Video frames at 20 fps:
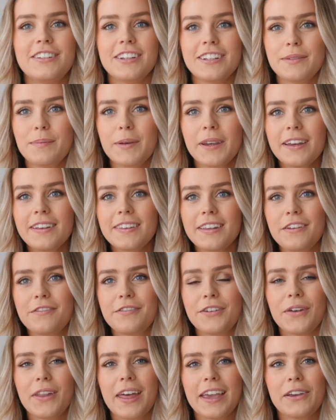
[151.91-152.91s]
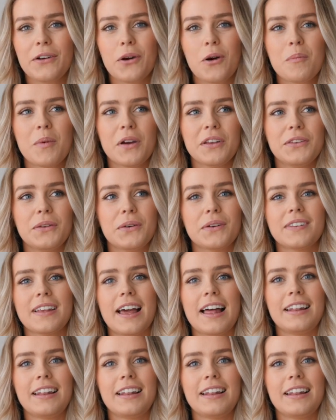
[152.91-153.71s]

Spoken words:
just because I feel like it almost looks